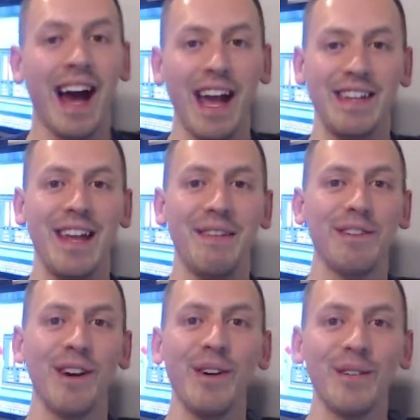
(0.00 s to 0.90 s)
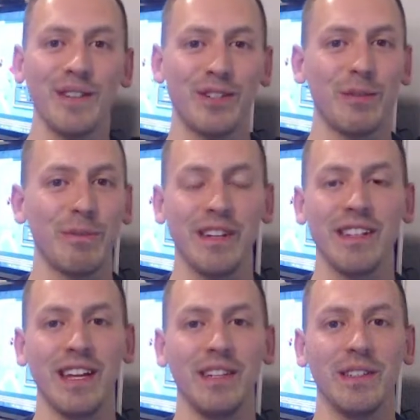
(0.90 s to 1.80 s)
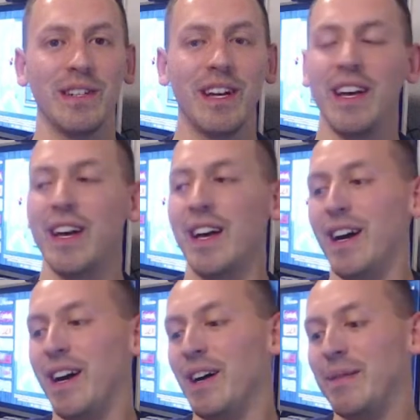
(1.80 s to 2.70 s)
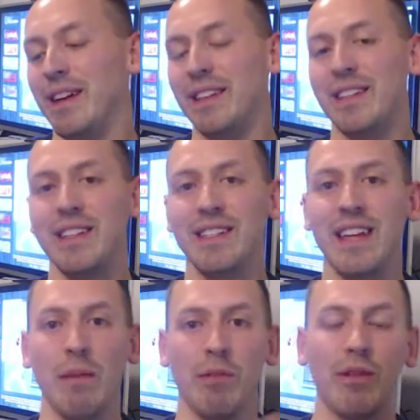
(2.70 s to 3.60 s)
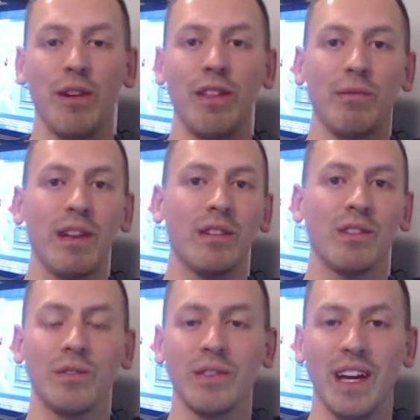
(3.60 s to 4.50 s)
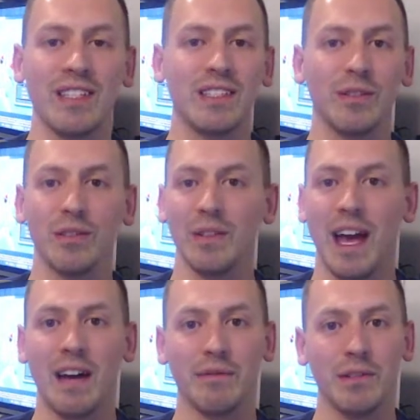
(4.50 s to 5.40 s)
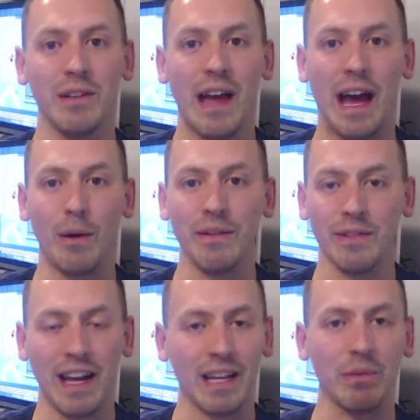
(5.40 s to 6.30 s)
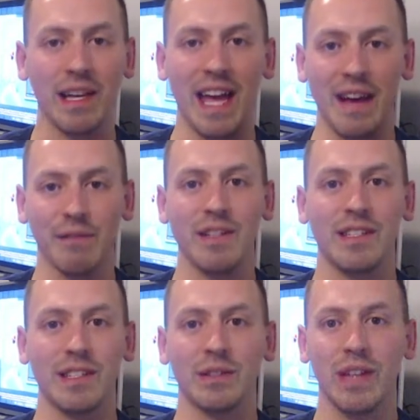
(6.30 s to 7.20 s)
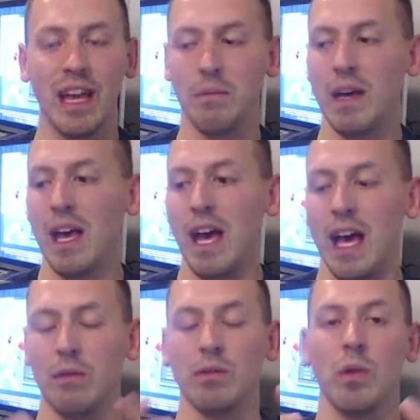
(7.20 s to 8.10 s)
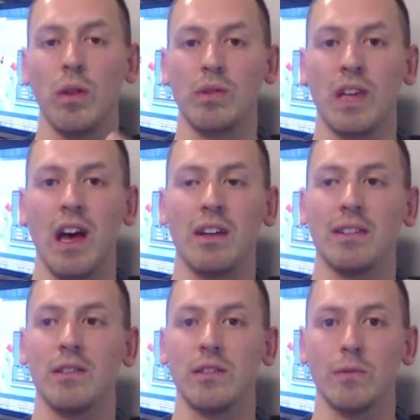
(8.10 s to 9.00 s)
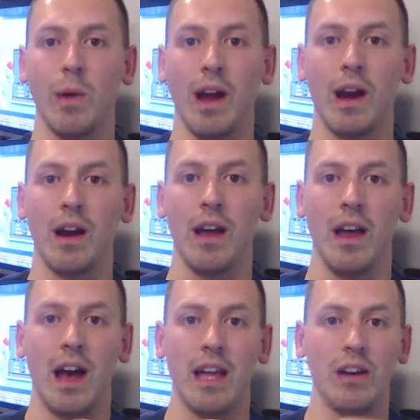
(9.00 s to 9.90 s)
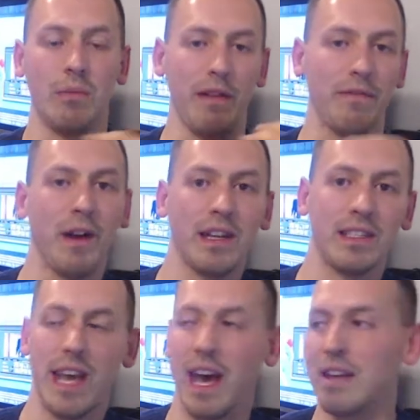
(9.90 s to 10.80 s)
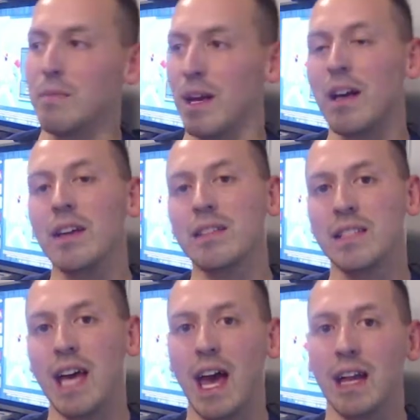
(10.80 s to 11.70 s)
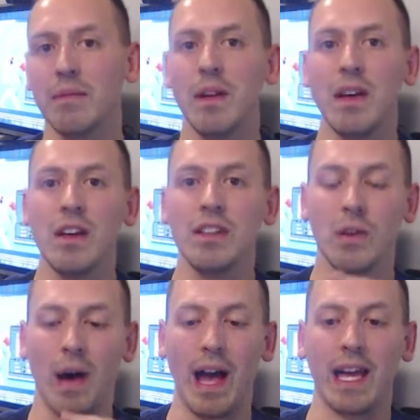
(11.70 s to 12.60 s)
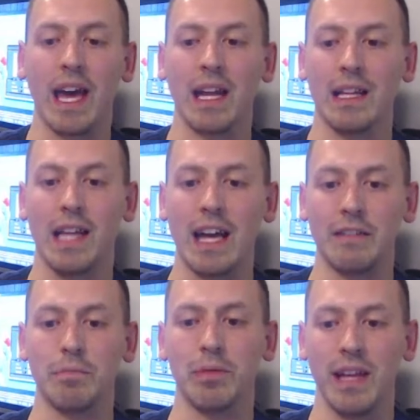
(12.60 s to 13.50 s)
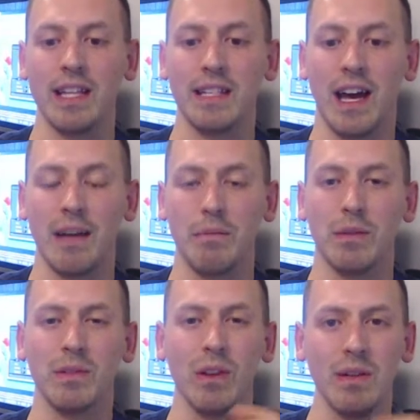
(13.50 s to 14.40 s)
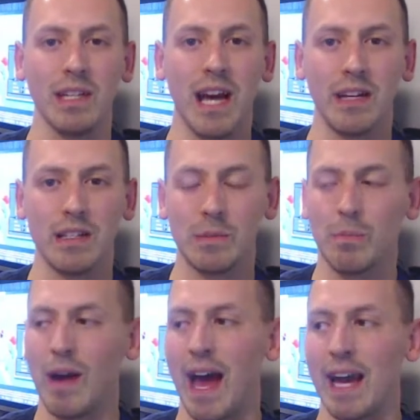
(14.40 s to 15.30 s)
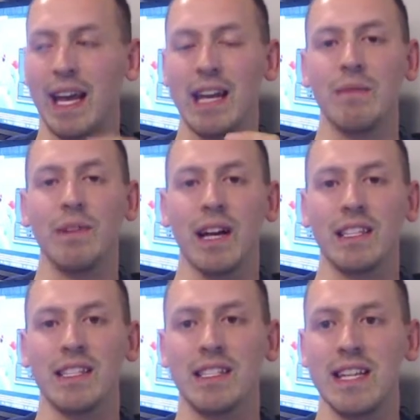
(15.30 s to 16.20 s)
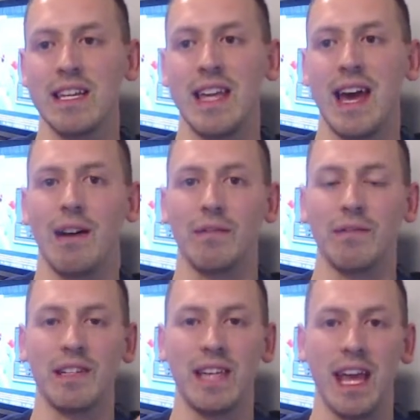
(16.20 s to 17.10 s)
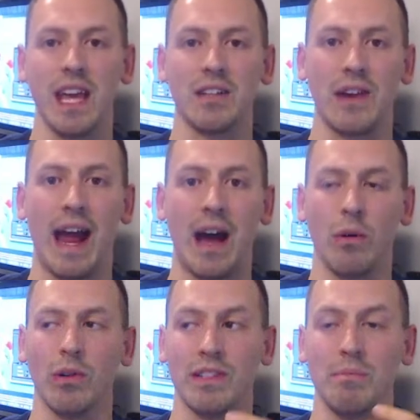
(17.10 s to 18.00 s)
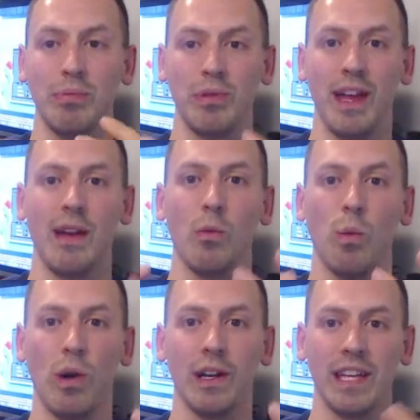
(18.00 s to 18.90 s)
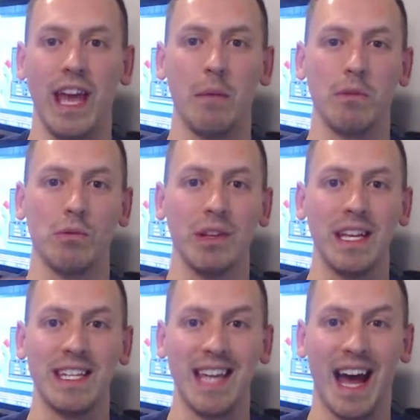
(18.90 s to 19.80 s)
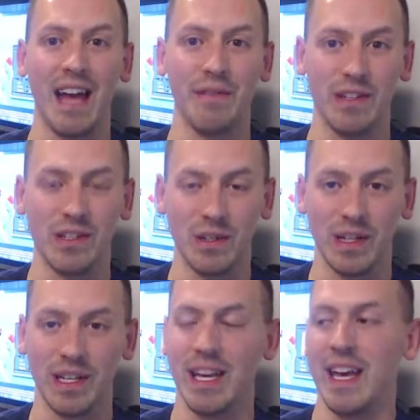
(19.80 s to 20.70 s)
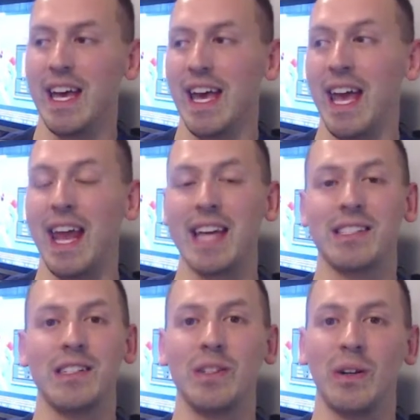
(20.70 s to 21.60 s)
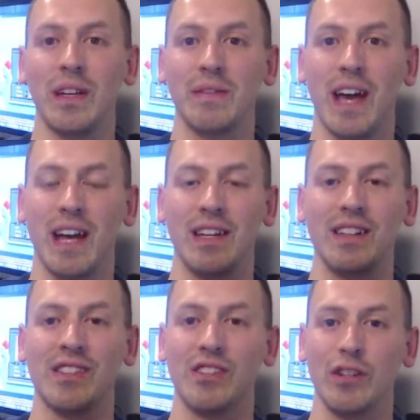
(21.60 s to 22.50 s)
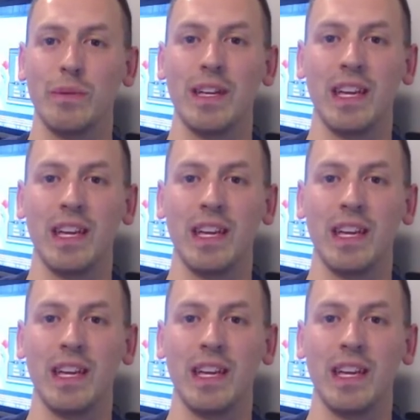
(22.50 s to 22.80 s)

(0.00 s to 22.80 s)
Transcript: I never owned a Super Nintendo. To this day, I'm 33 years old. I still don't have one. However, I can play every single game. And it was one of those consoles where, my friends had it, my cousins had it. So I got a lot of playtime, but it was always kind of sporadic. I never got to sit down for days or hours and play one game and really dive into it. And as an adult, I've gotten into so many